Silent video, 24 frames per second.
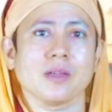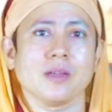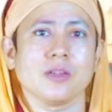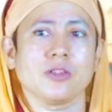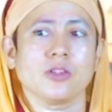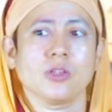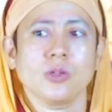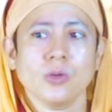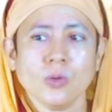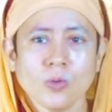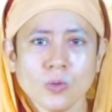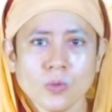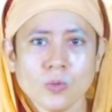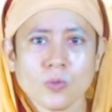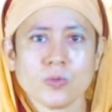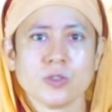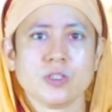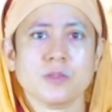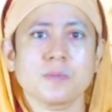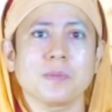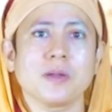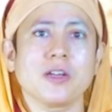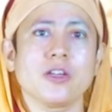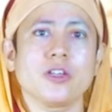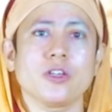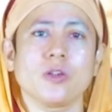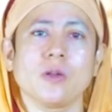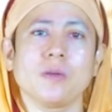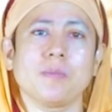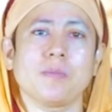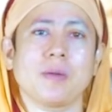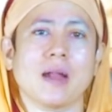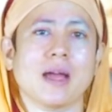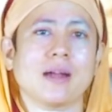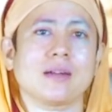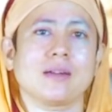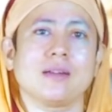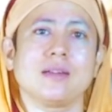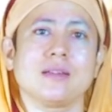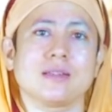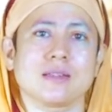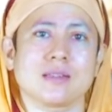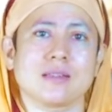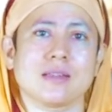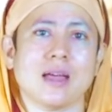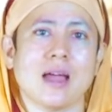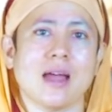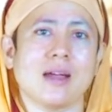Through spiritual
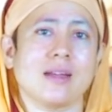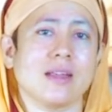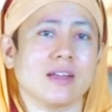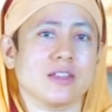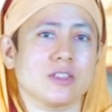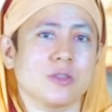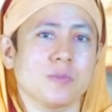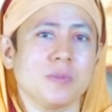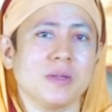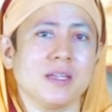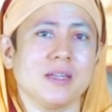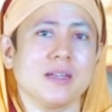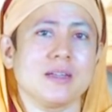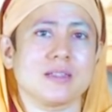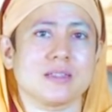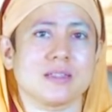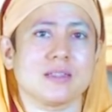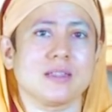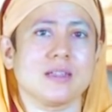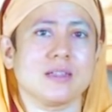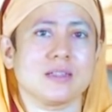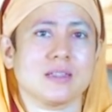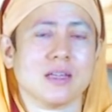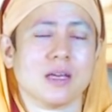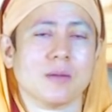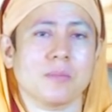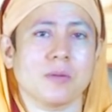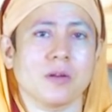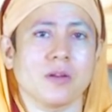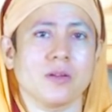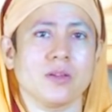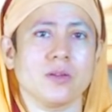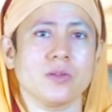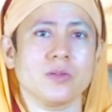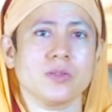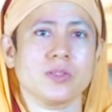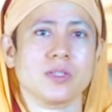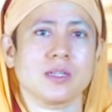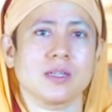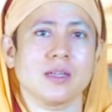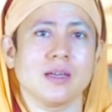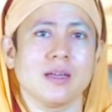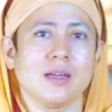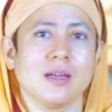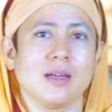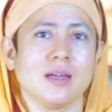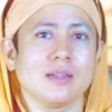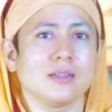practice and experience, these are produced.
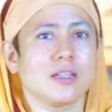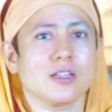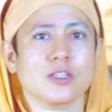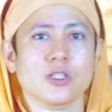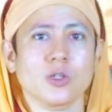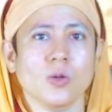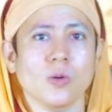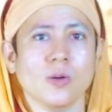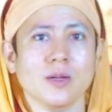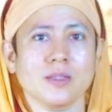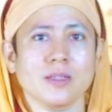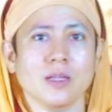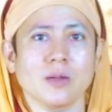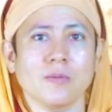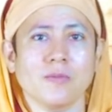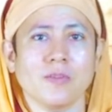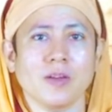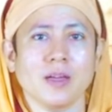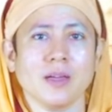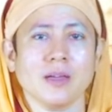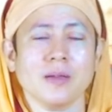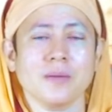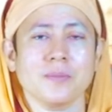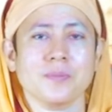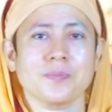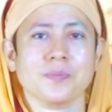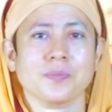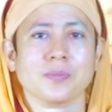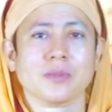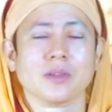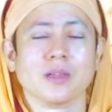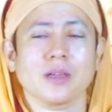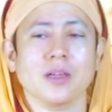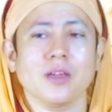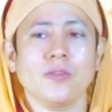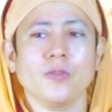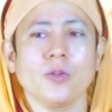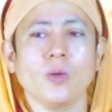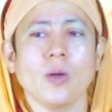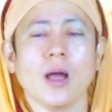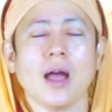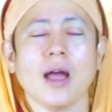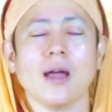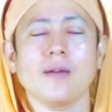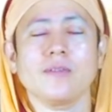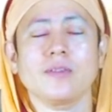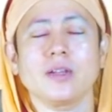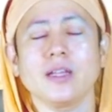There's no other way. If you
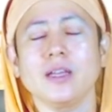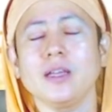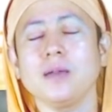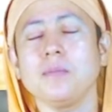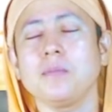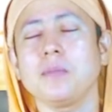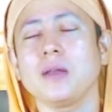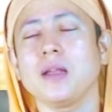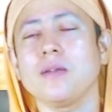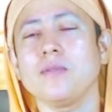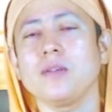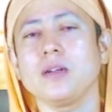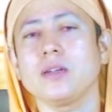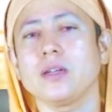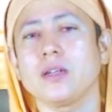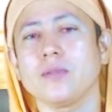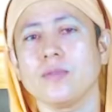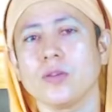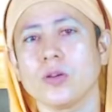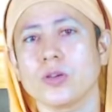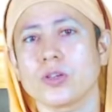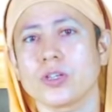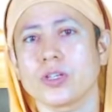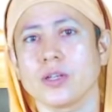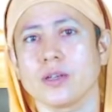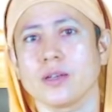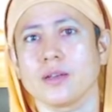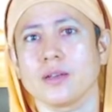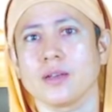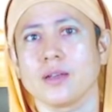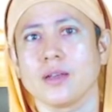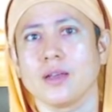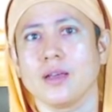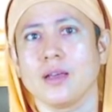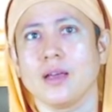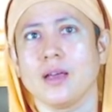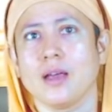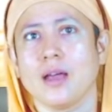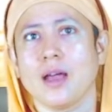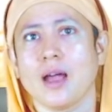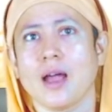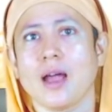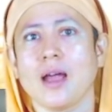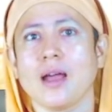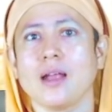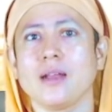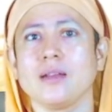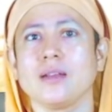have deep level devotion
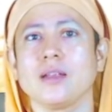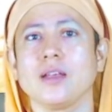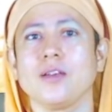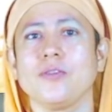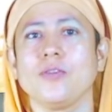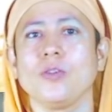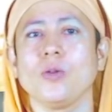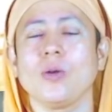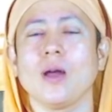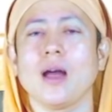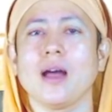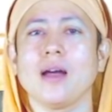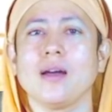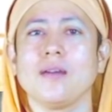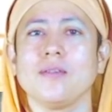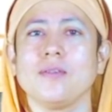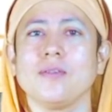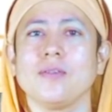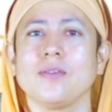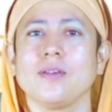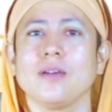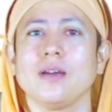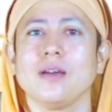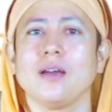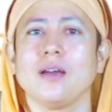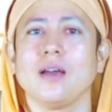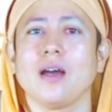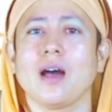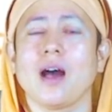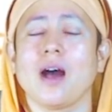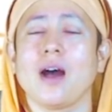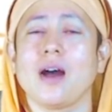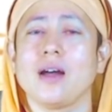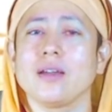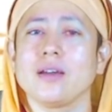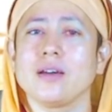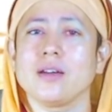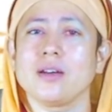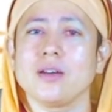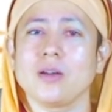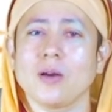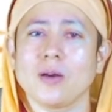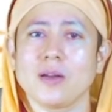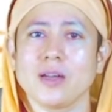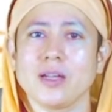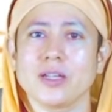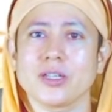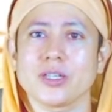and if you have higher
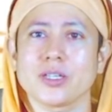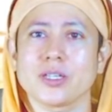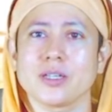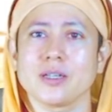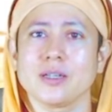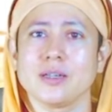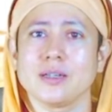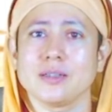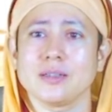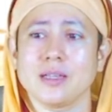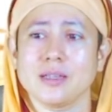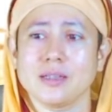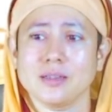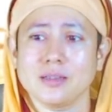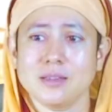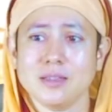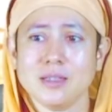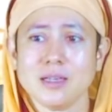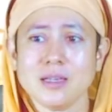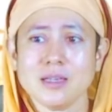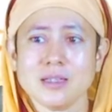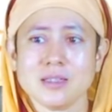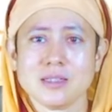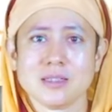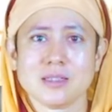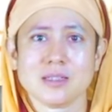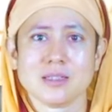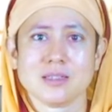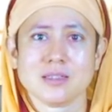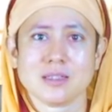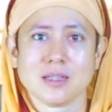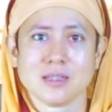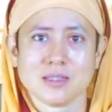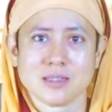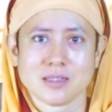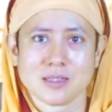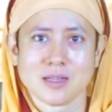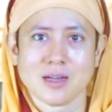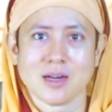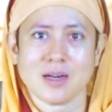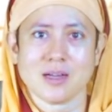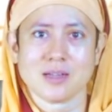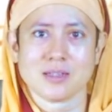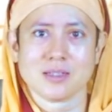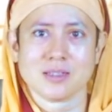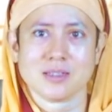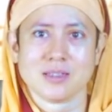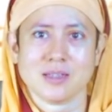knowledge, then these
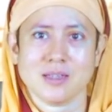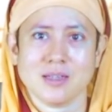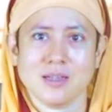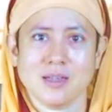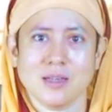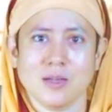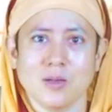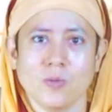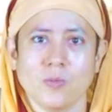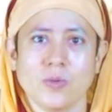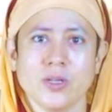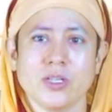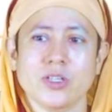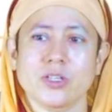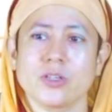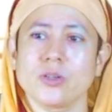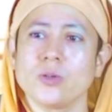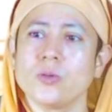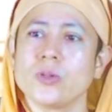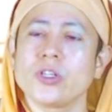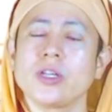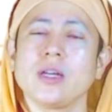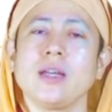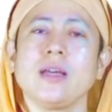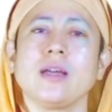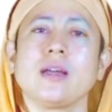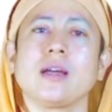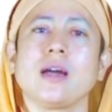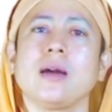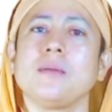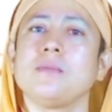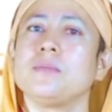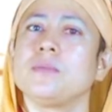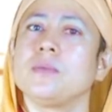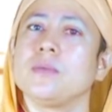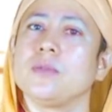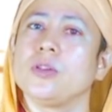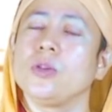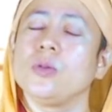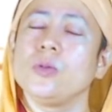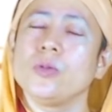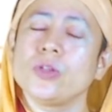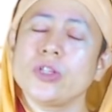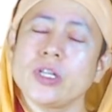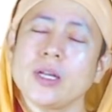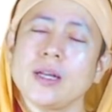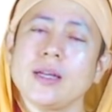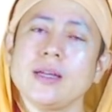sanskars, which usually
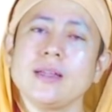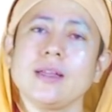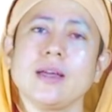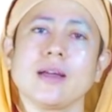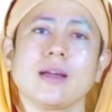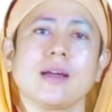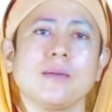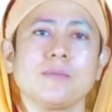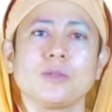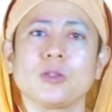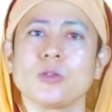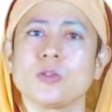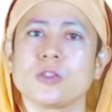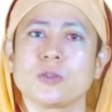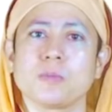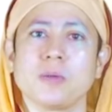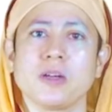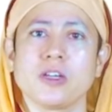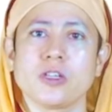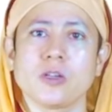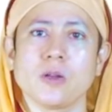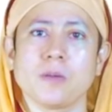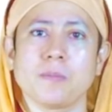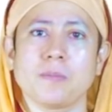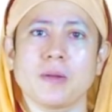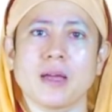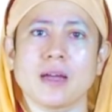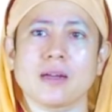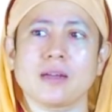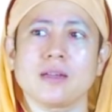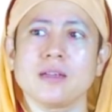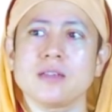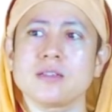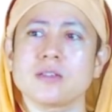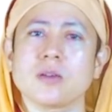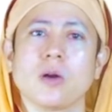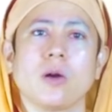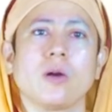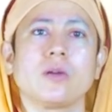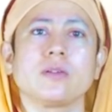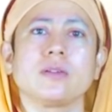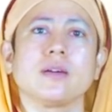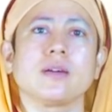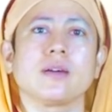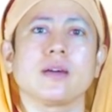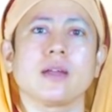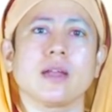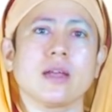they come through spiritual practice or
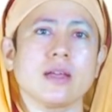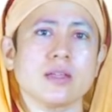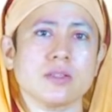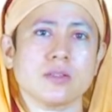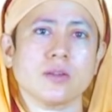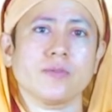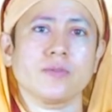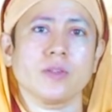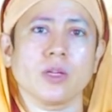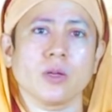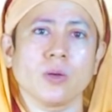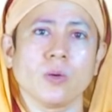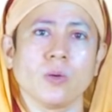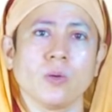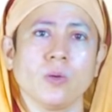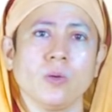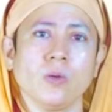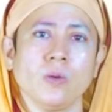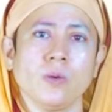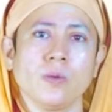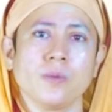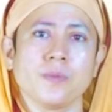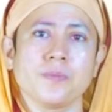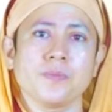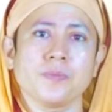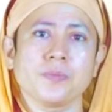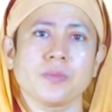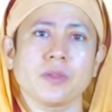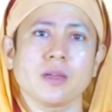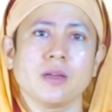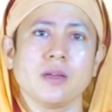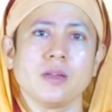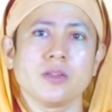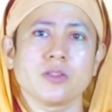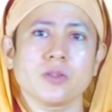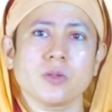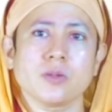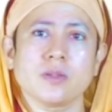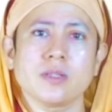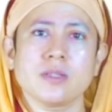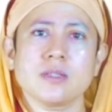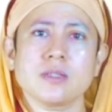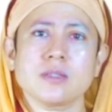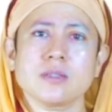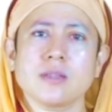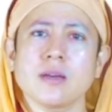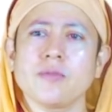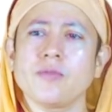the grace of the guru. So
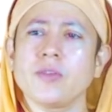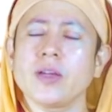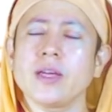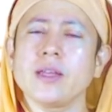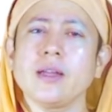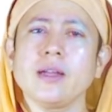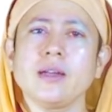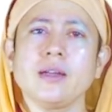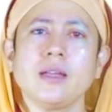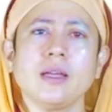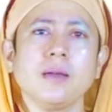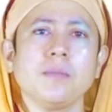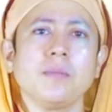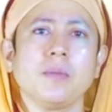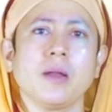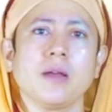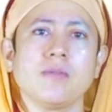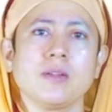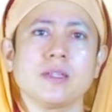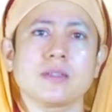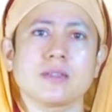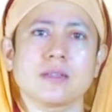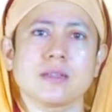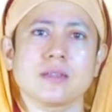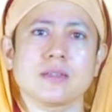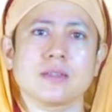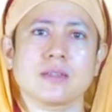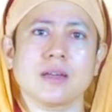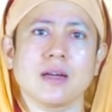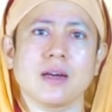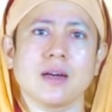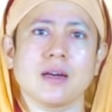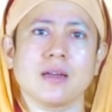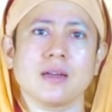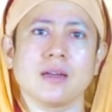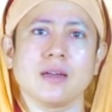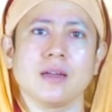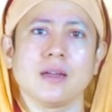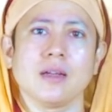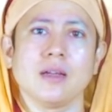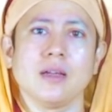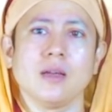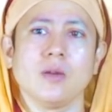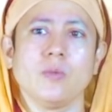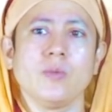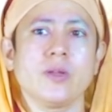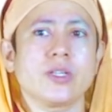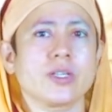this is a very deep level sanskar
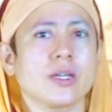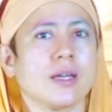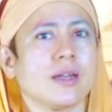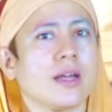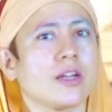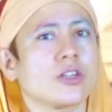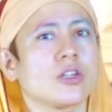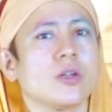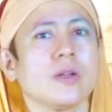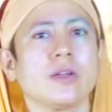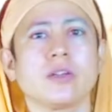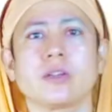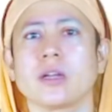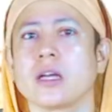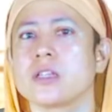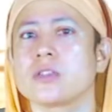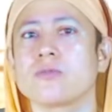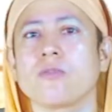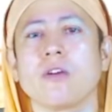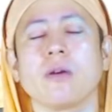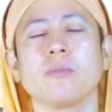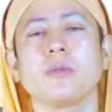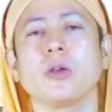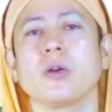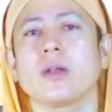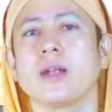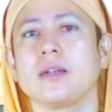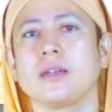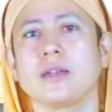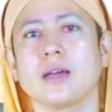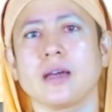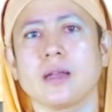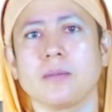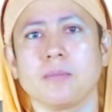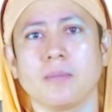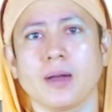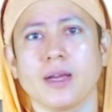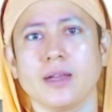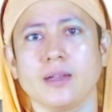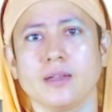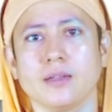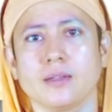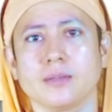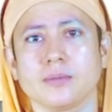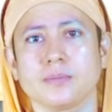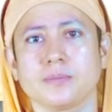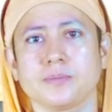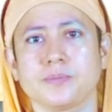which can actually transform your entire mind.